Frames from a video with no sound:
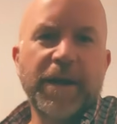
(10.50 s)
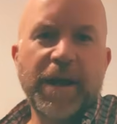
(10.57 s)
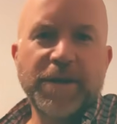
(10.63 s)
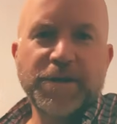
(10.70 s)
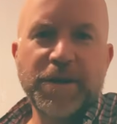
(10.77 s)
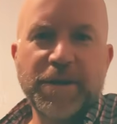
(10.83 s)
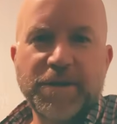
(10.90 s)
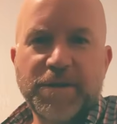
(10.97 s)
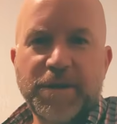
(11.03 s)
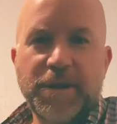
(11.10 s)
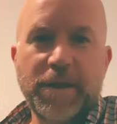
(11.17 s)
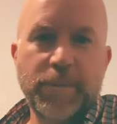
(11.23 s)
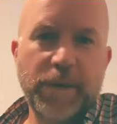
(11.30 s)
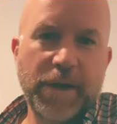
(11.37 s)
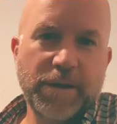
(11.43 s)
guys, Aaron C.
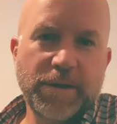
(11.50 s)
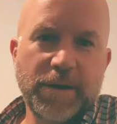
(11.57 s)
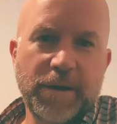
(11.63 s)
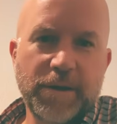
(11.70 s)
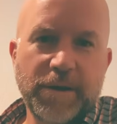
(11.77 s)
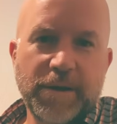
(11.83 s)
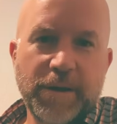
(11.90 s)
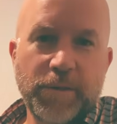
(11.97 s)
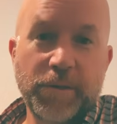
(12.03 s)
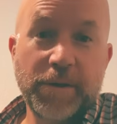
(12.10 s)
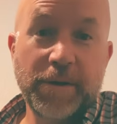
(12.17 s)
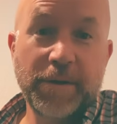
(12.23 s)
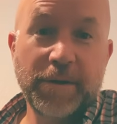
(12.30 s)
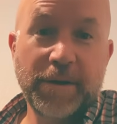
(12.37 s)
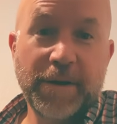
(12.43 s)
coming at you again today with
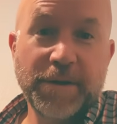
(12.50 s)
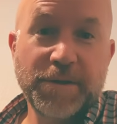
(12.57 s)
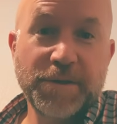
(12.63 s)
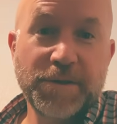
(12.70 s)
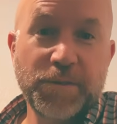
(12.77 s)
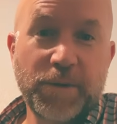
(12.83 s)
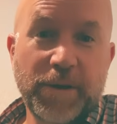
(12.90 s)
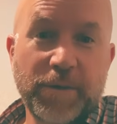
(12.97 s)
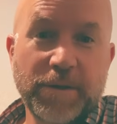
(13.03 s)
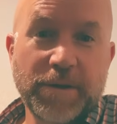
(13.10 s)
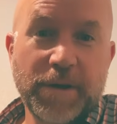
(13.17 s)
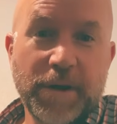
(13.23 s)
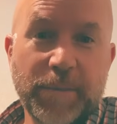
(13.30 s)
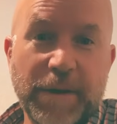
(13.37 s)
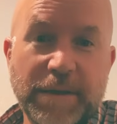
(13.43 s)
another lesson. So what do you want to
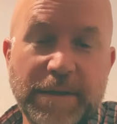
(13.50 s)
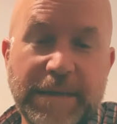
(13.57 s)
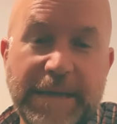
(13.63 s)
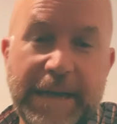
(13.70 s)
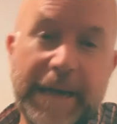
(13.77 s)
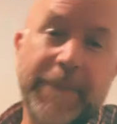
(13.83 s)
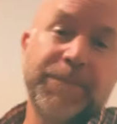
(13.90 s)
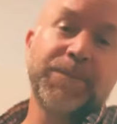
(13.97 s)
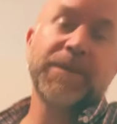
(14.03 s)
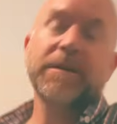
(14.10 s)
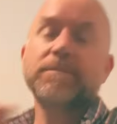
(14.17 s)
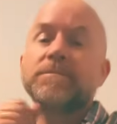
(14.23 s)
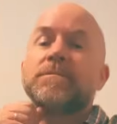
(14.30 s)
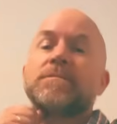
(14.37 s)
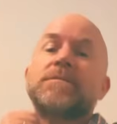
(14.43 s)
talk about today?
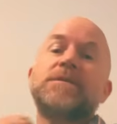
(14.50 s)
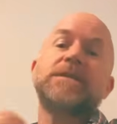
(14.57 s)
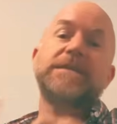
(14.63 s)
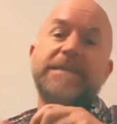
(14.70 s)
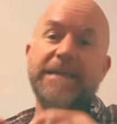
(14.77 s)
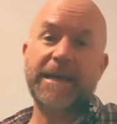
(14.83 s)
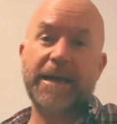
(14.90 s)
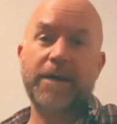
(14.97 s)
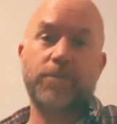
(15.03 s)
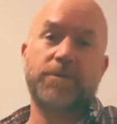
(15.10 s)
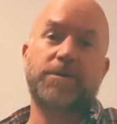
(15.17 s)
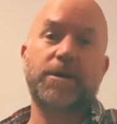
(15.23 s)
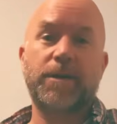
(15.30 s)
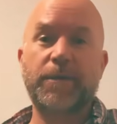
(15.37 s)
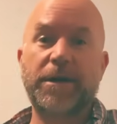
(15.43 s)
Today I want
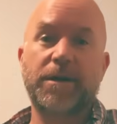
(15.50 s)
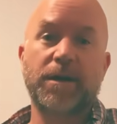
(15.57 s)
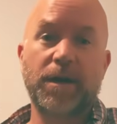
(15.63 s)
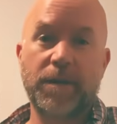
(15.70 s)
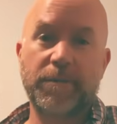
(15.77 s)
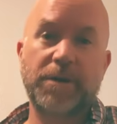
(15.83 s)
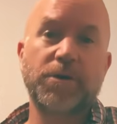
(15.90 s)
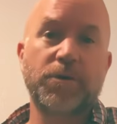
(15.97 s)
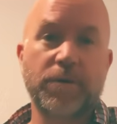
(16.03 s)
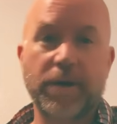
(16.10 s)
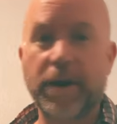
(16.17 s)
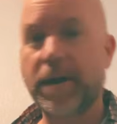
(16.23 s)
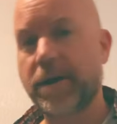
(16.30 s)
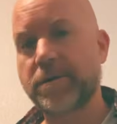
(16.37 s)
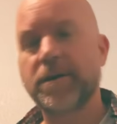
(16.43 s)
to talk about common
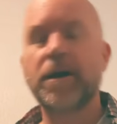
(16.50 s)
ground,